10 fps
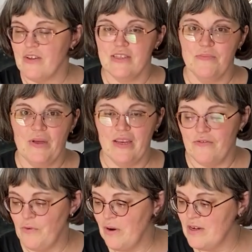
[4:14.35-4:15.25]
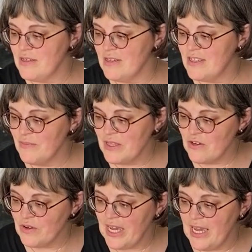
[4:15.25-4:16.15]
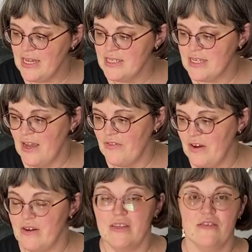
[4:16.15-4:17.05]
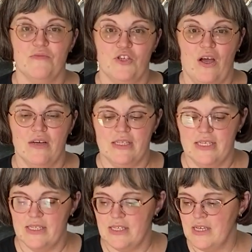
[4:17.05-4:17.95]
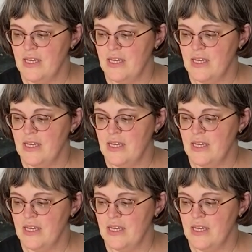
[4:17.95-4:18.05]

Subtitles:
got some petit fours and some little cakes down there and some chocolates.